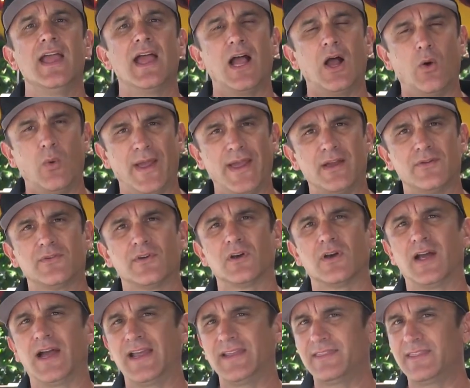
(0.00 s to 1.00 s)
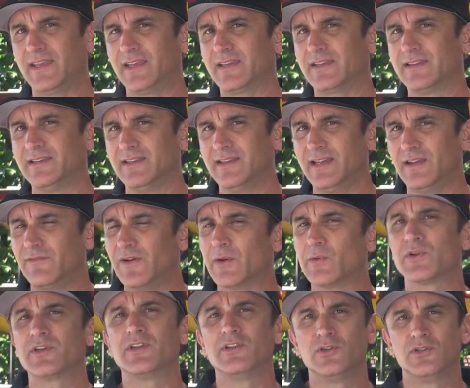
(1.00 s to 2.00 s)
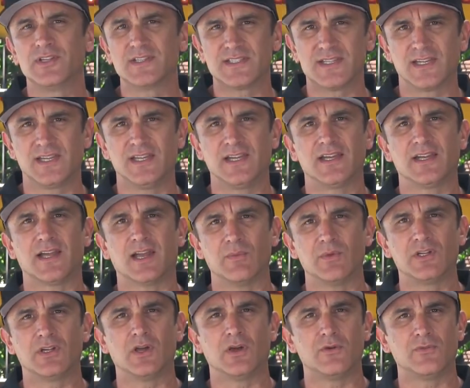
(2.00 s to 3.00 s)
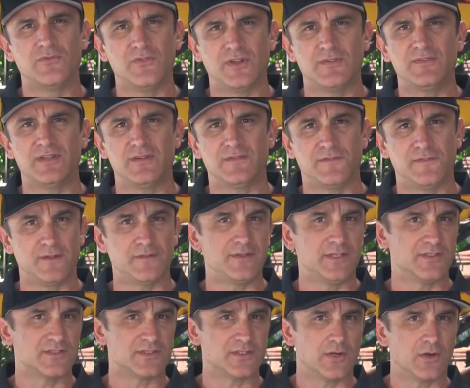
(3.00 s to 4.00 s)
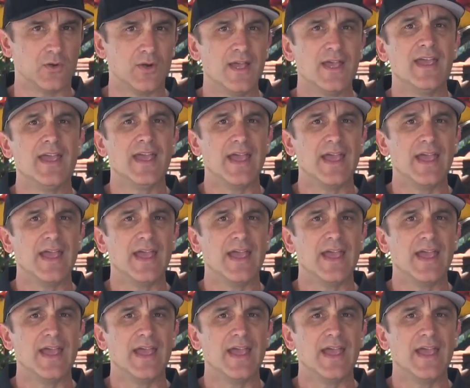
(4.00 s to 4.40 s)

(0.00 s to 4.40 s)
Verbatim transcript: However, I think if I were to do this again, I would go fifty fifty, so